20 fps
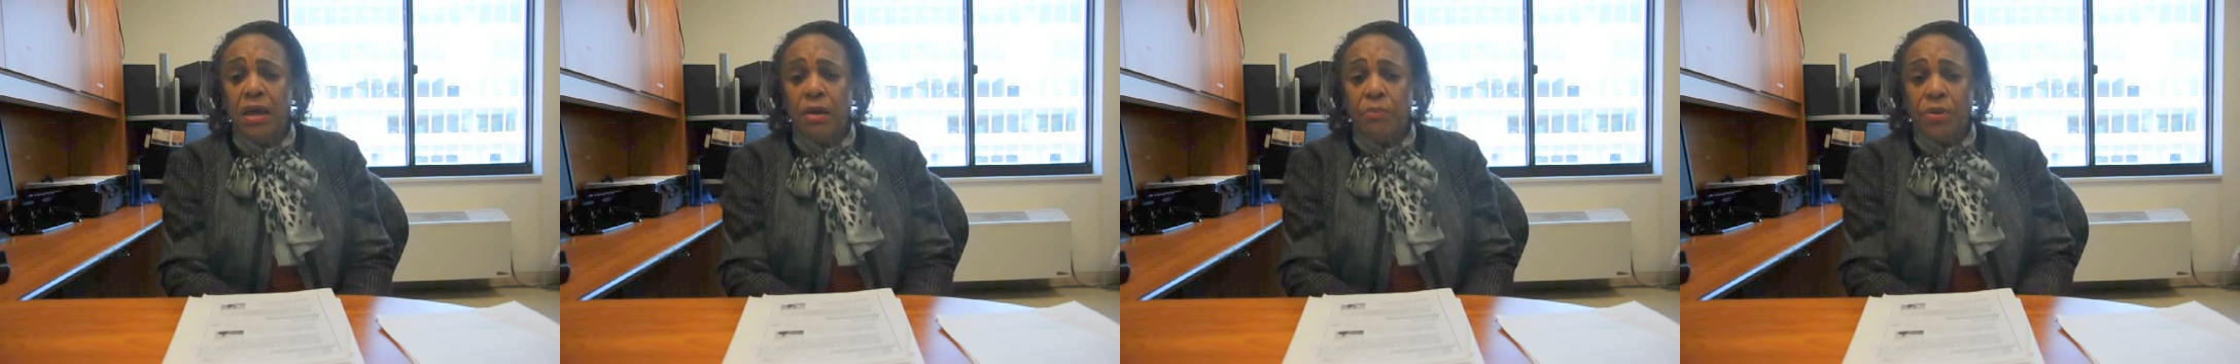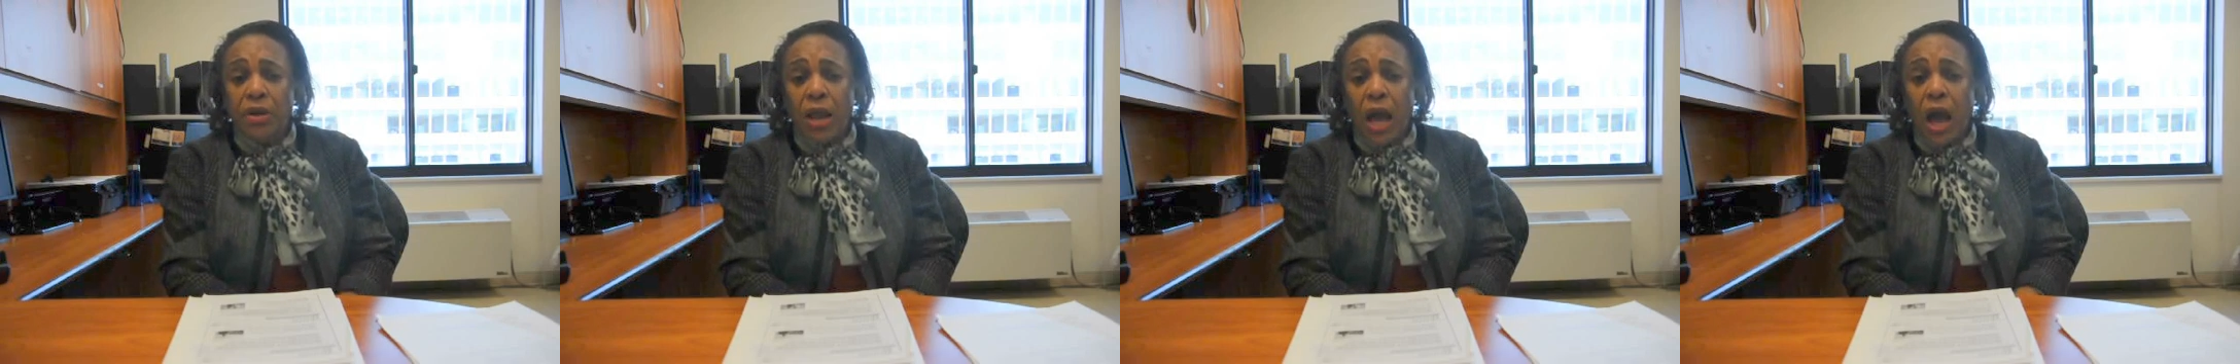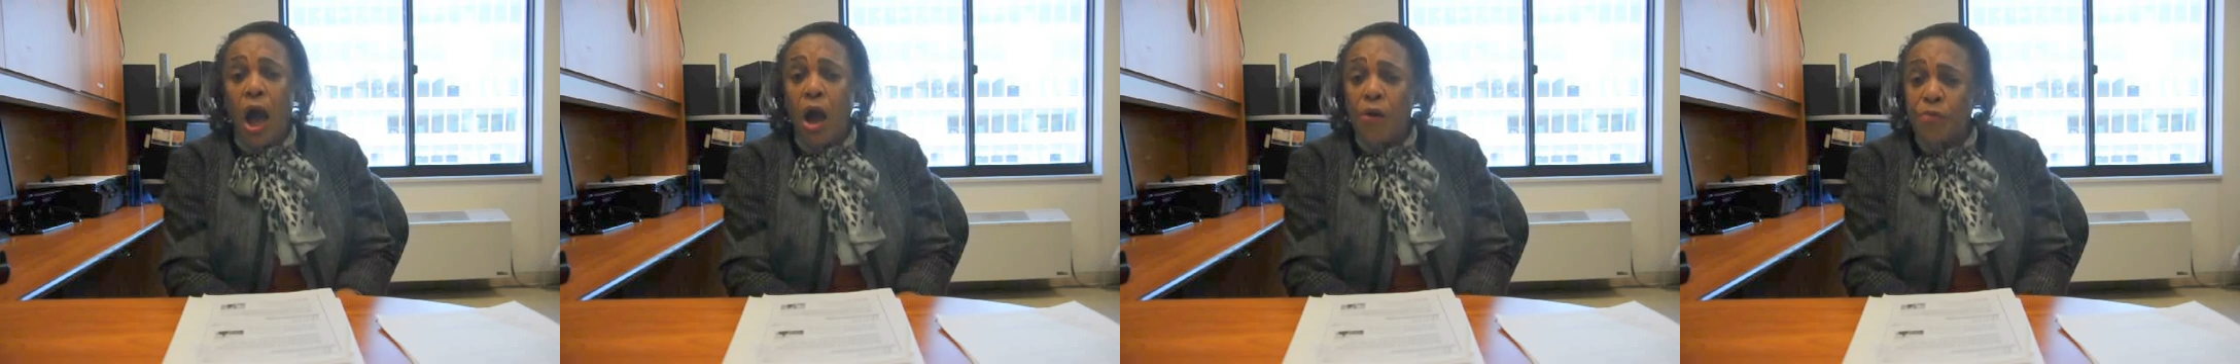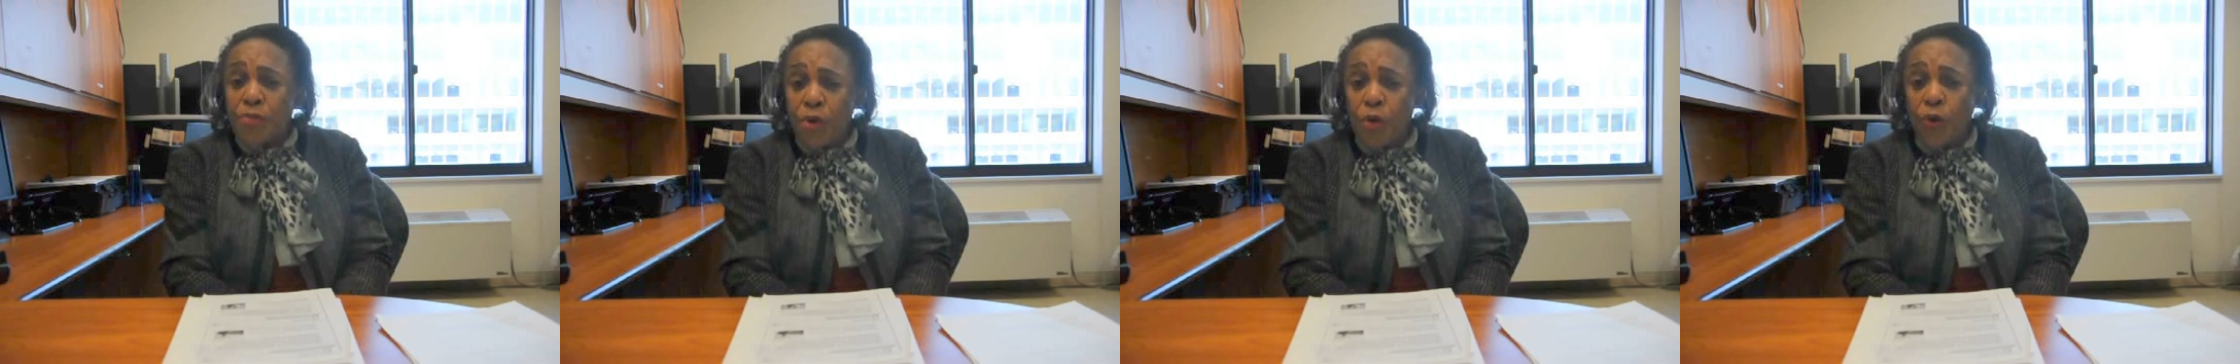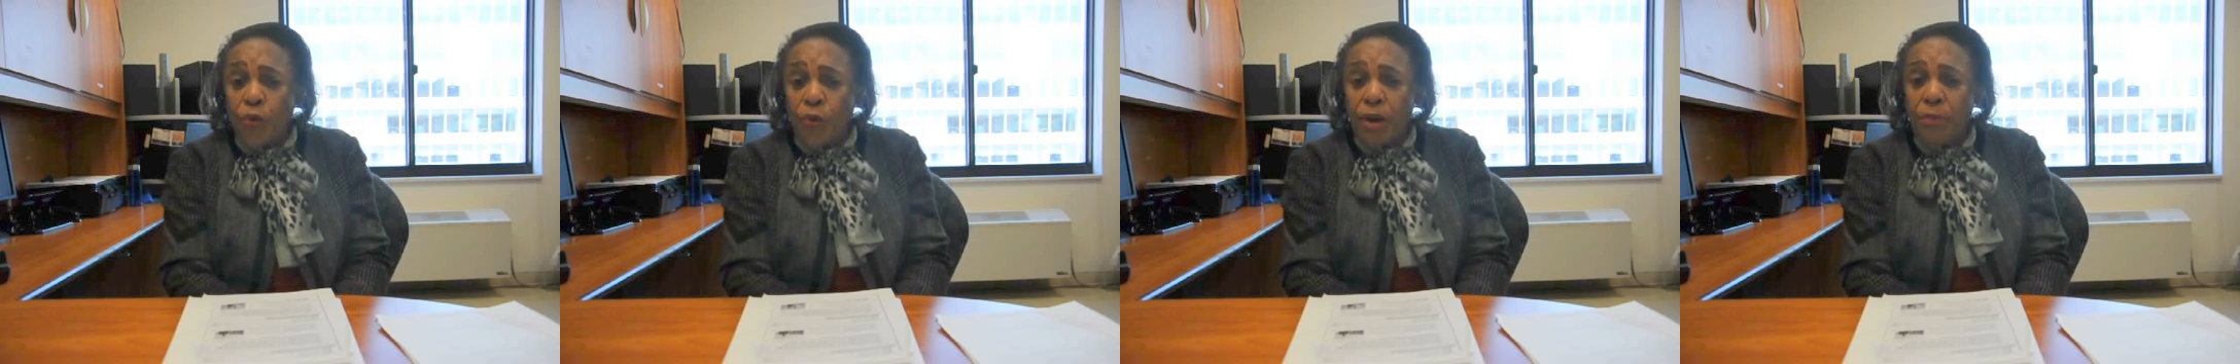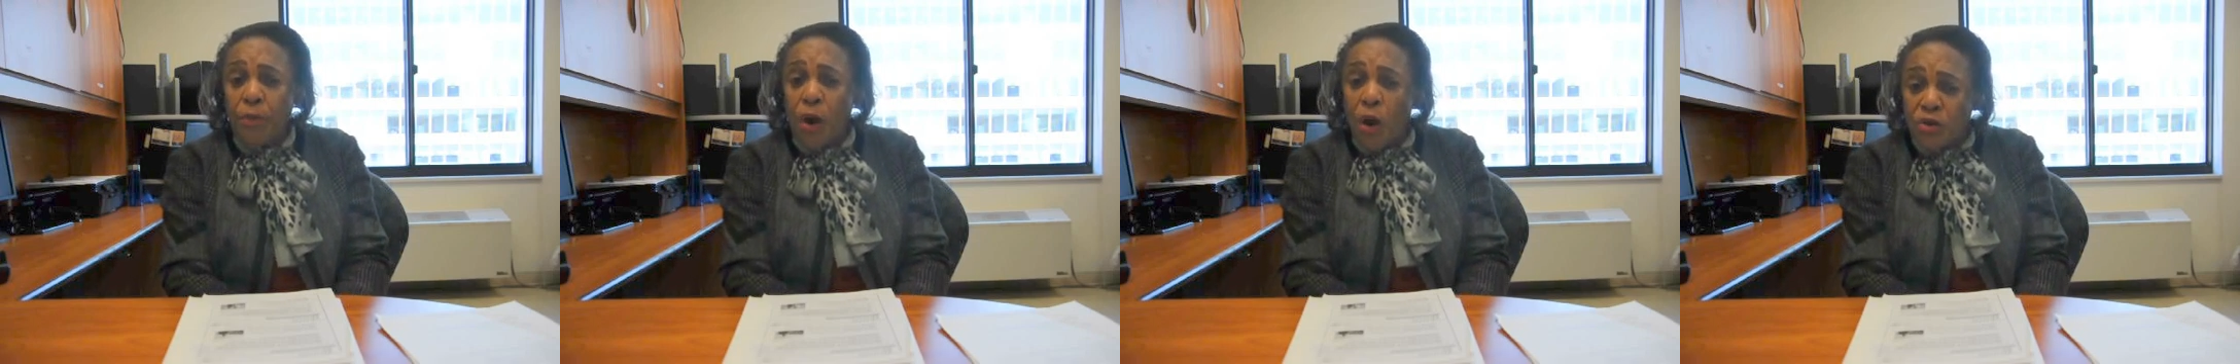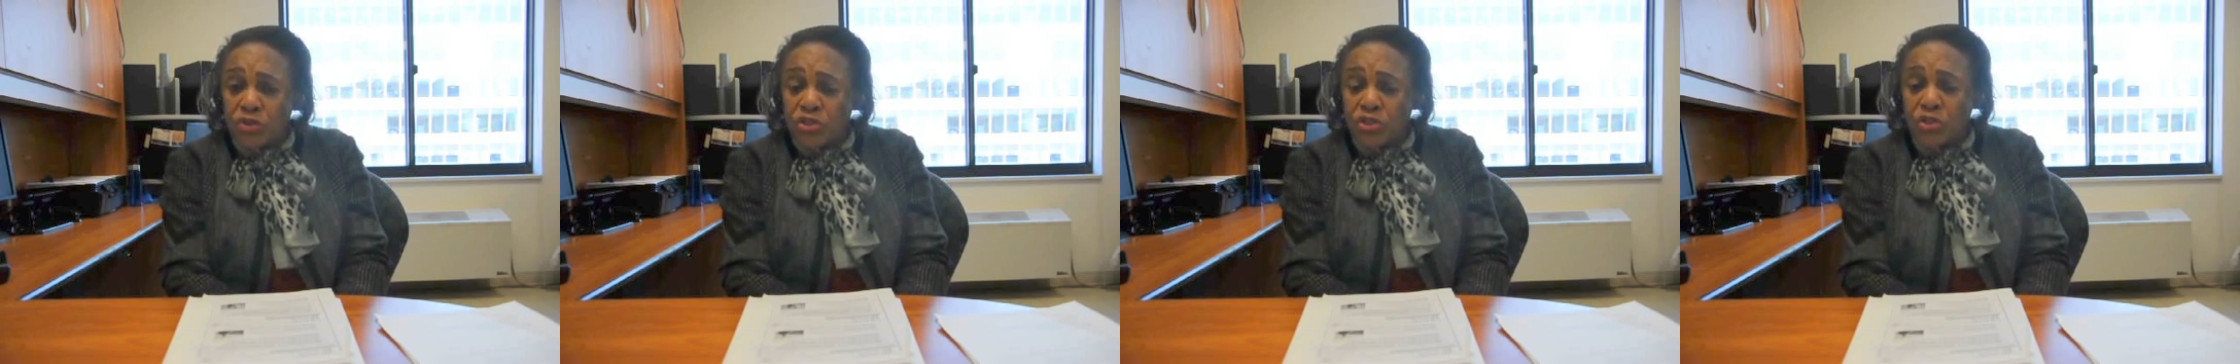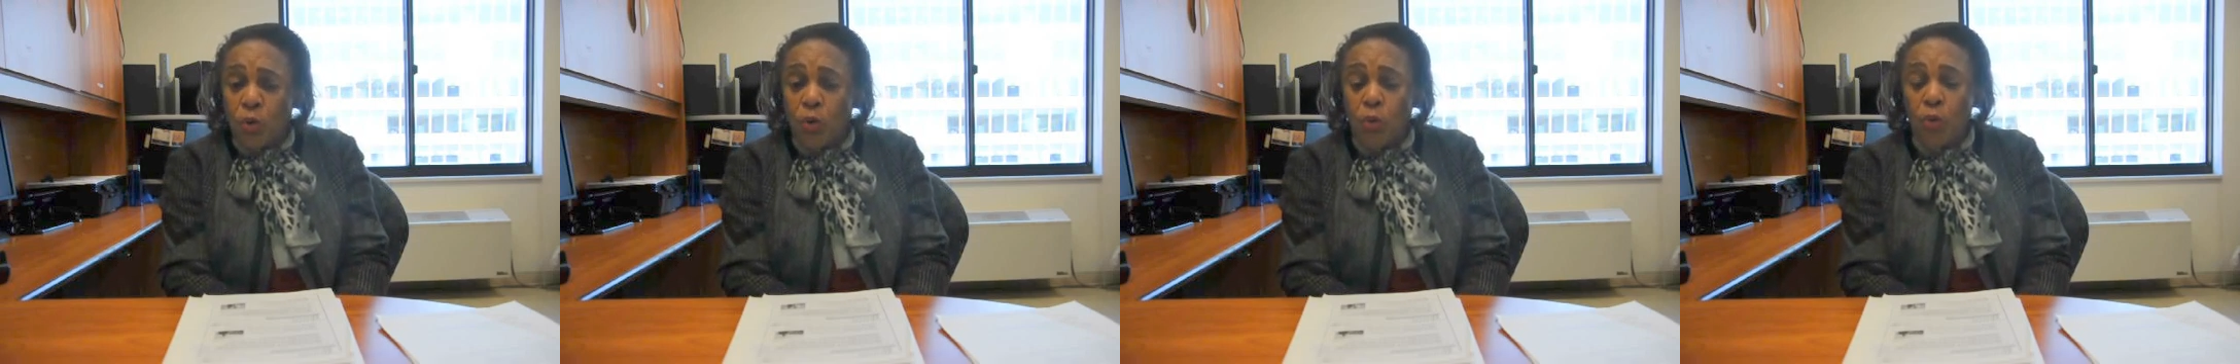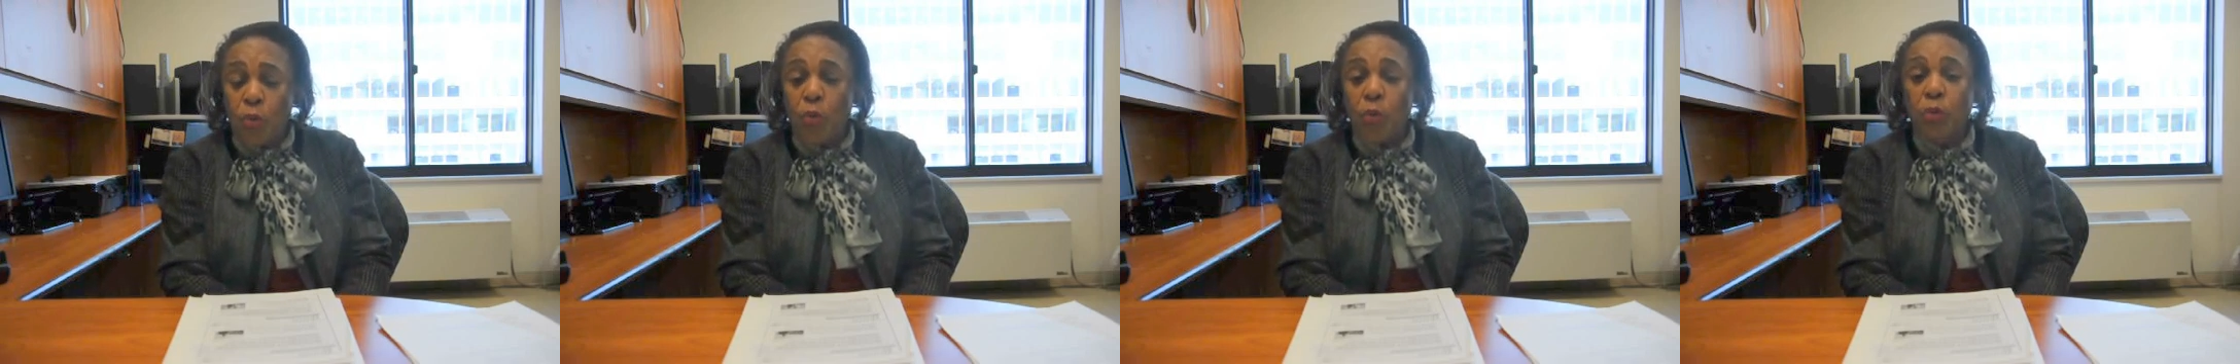But our program also